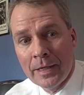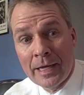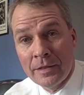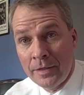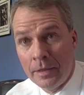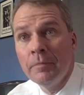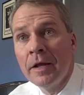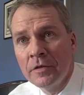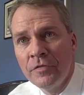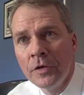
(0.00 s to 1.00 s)
I think
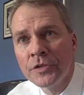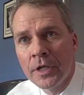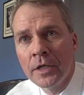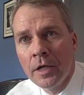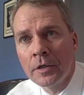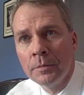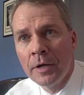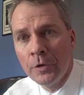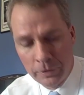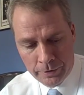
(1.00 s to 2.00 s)
about the folks that I talked
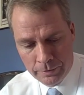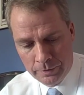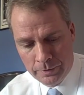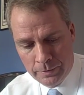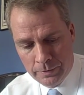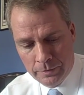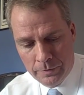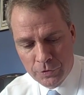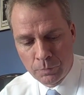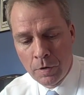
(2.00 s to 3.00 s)
about earlier,
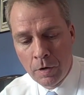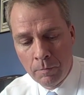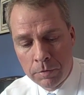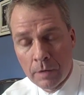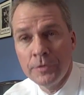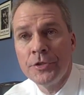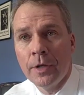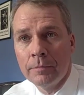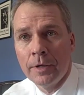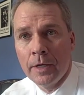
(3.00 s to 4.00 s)
the small
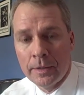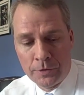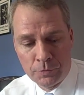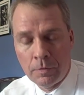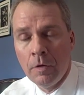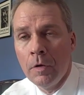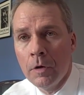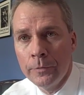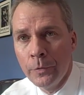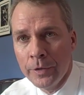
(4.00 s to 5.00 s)
barbershop guy, the small
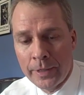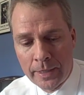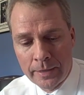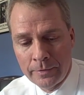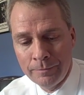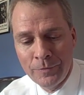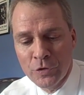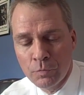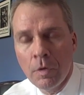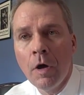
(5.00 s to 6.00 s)
hardware guy,
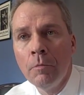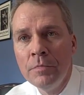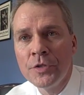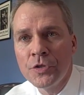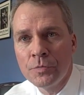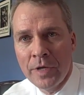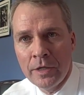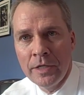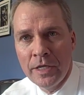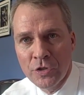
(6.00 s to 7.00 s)
the small
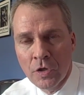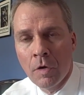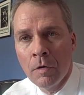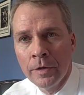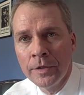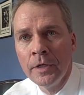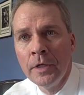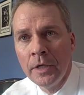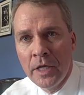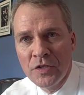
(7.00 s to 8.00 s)
businessman that is the heart
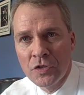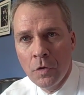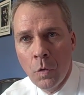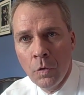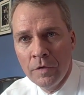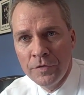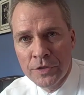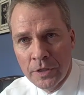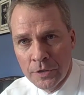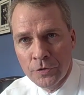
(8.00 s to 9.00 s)
and soul of
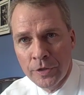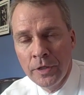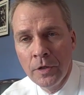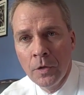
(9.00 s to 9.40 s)
this country.